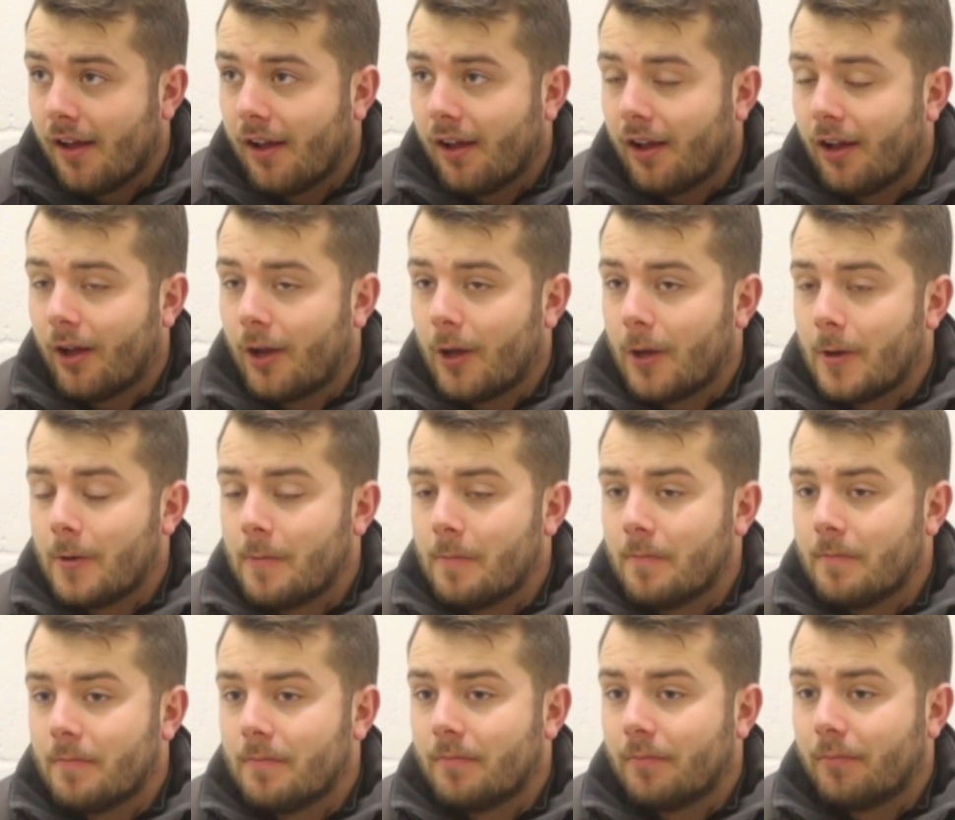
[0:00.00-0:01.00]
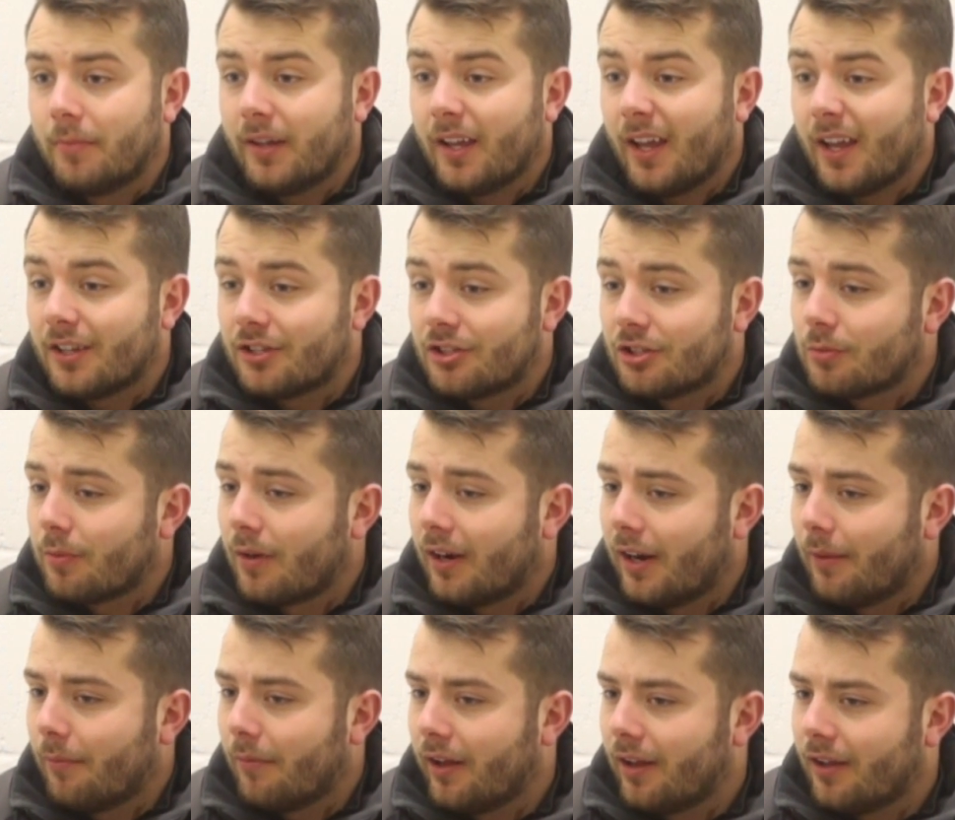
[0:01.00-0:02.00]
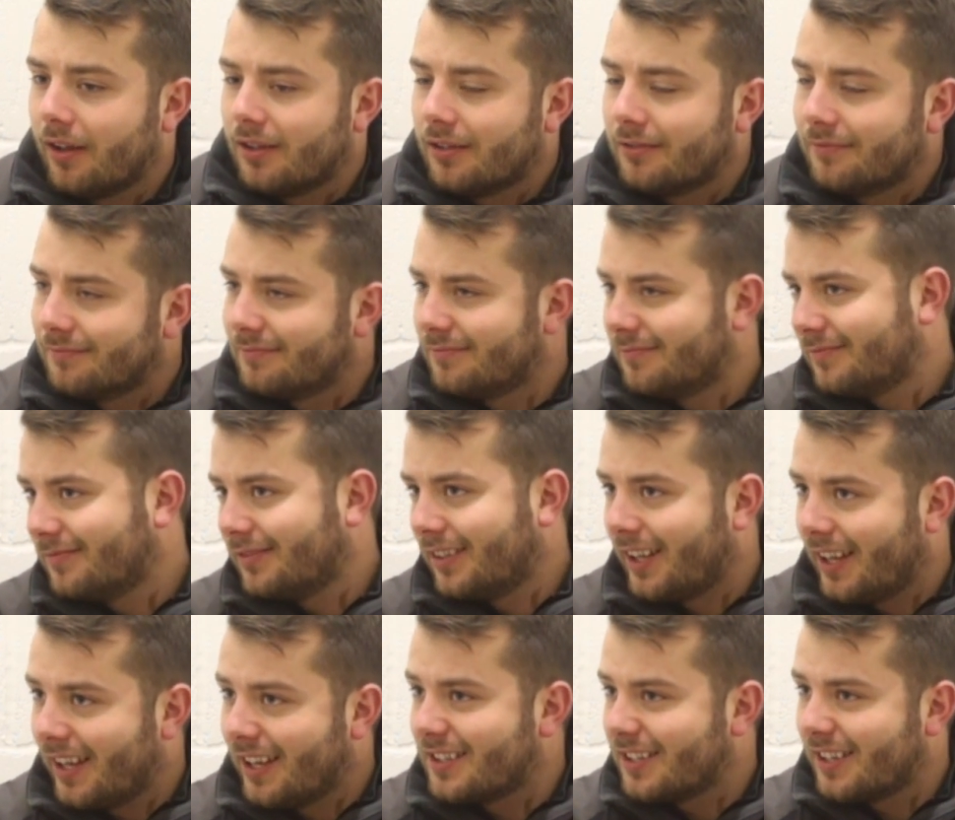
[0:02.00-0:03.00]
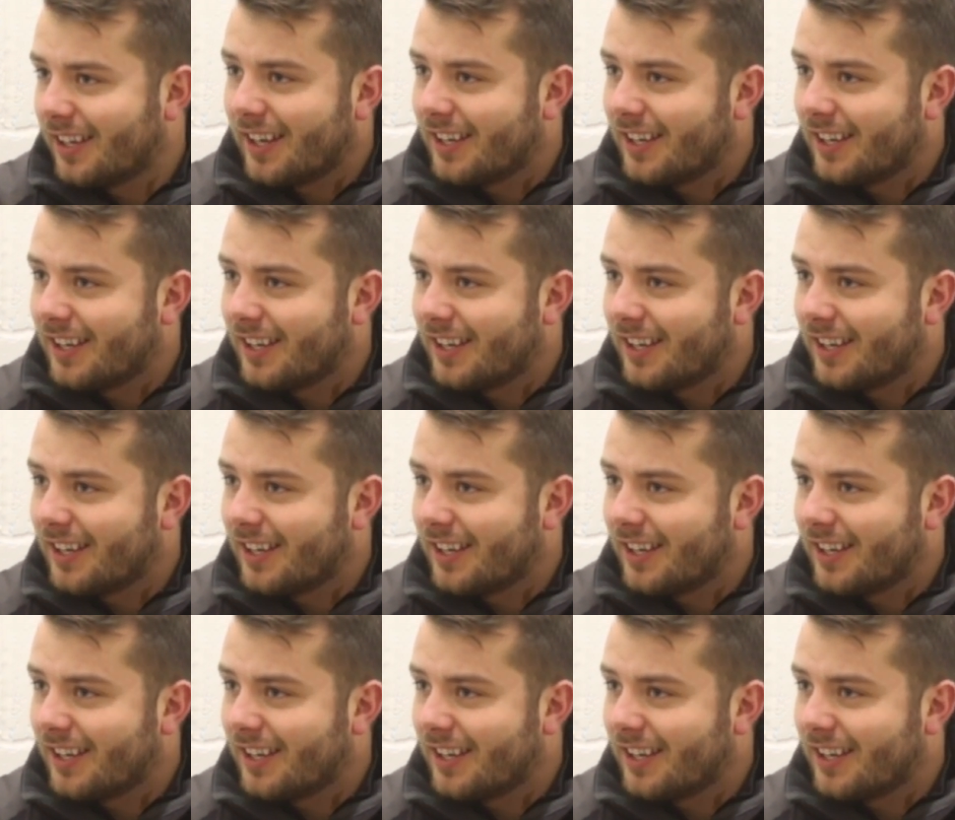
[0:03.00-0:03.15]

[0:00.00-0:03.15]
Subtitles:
But yeah, it's just one of them where it isn't.